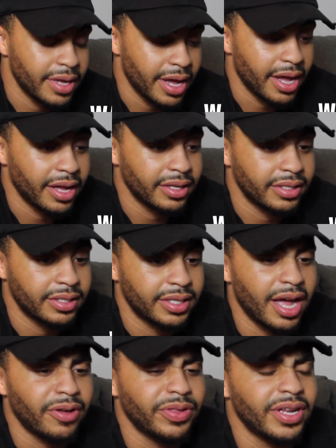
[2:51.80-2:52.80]
Yeah,
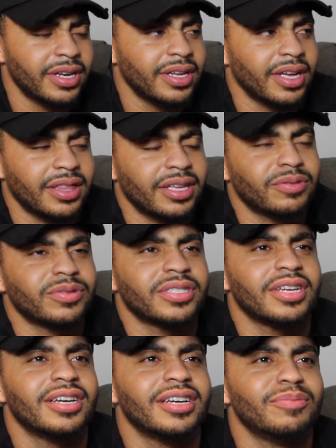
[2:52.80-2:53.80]
South India. I think it was
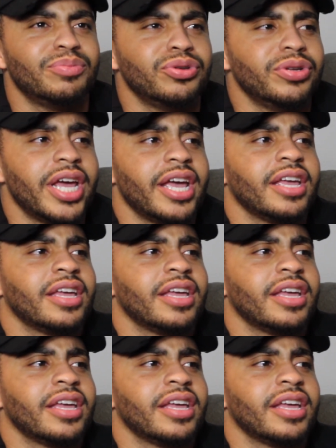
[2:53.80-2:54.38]
Pune.